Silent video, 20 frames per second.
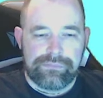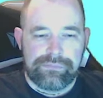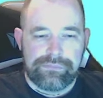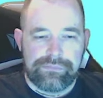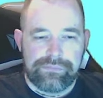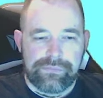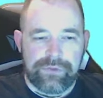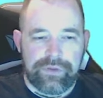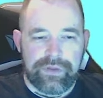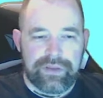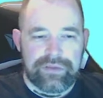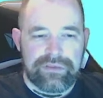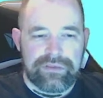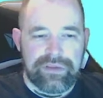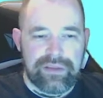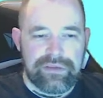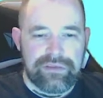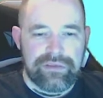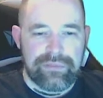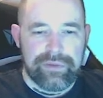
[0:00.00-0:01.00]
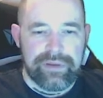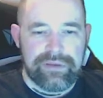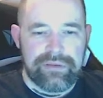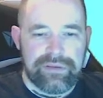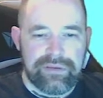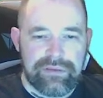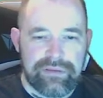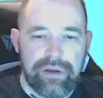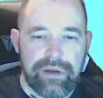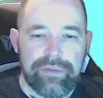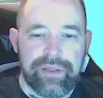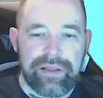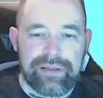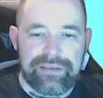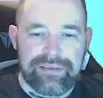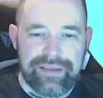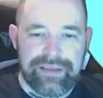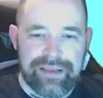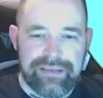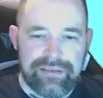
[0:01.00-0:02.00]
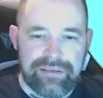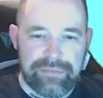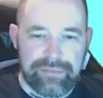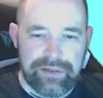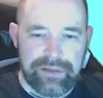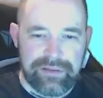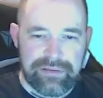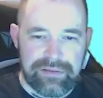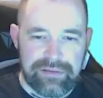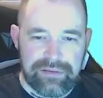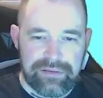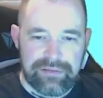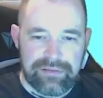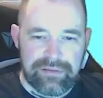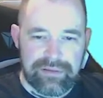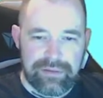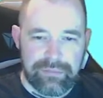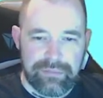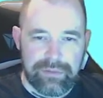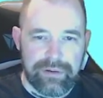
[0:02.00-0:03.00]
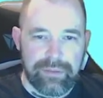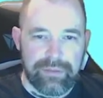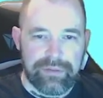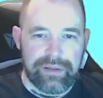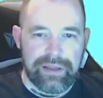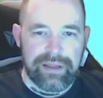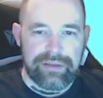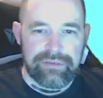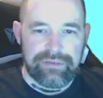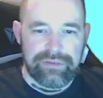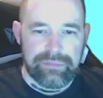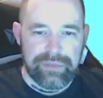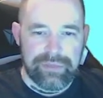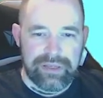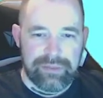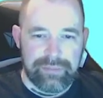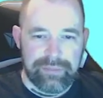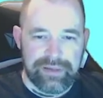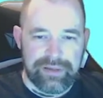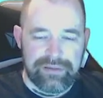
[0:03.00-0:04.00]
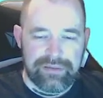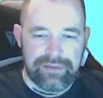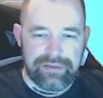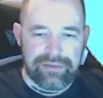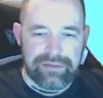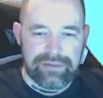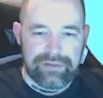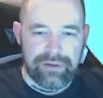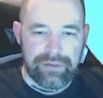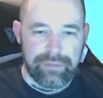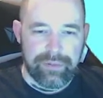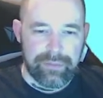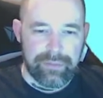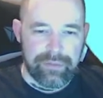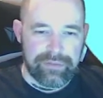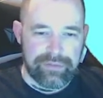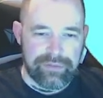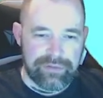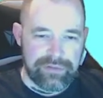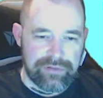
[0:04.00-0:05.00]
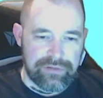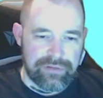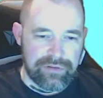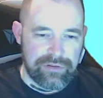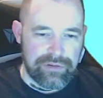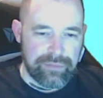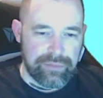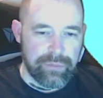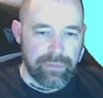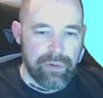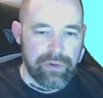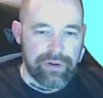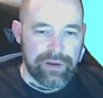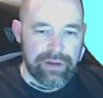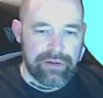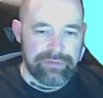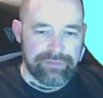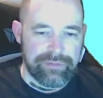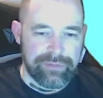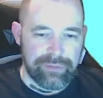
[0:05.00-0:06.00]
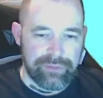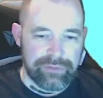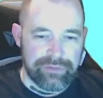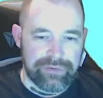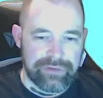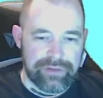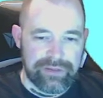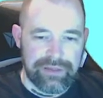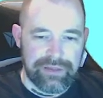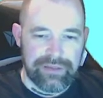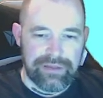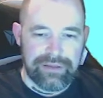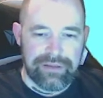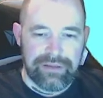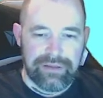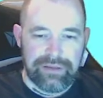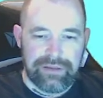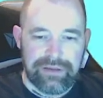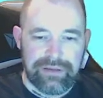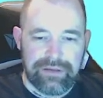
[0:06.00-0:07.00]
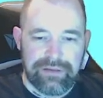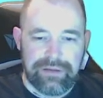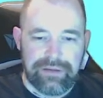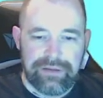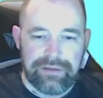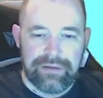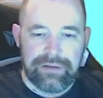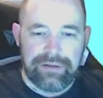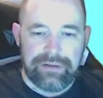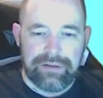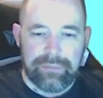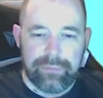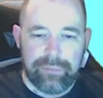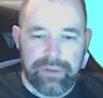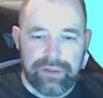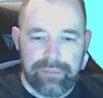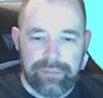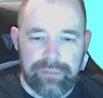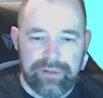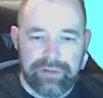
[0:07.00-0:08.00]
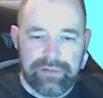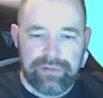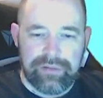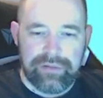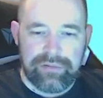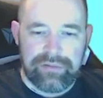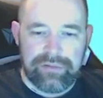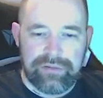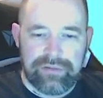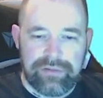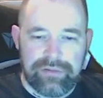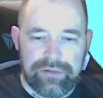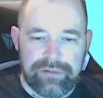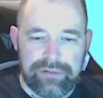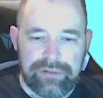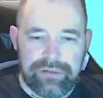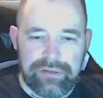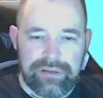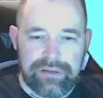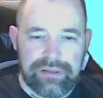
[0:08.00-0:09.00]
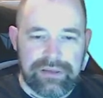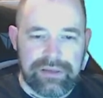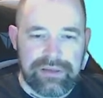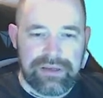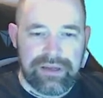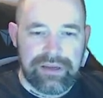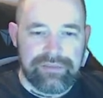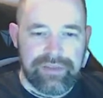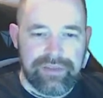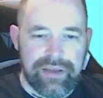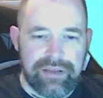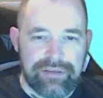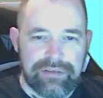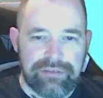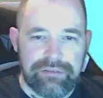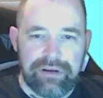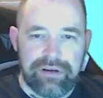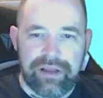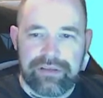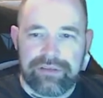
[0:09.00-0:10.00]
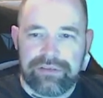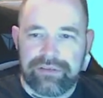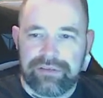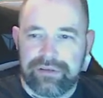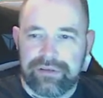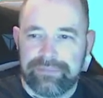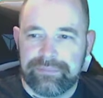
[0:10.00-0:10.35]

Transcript: So that's centimetres. Oh, that's centimetres, and I want the answer in millimetres, so it's going to be 1 out of 40 millimetres. It's a good thing they didn't have that as a wrong answer.